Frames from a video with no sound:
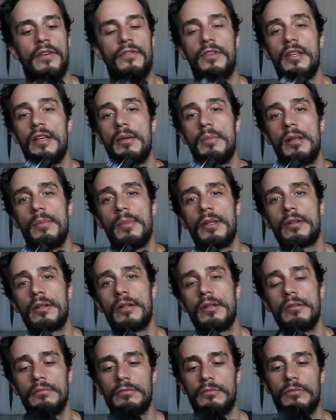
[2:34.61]
50
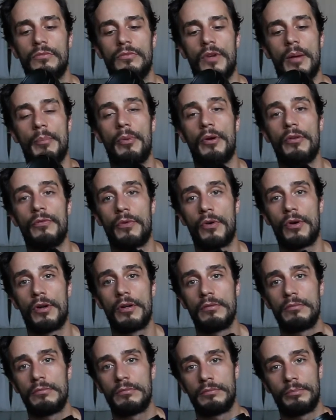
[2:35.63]
millimeter,
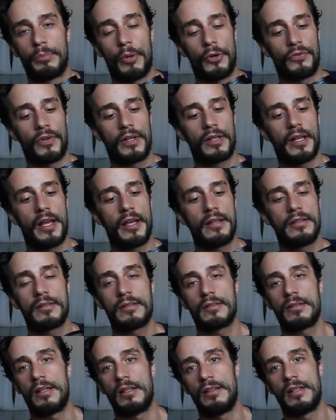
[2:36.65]
1.4, portrait
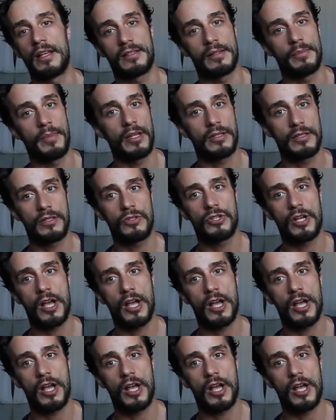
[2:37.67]
lens, it does amazing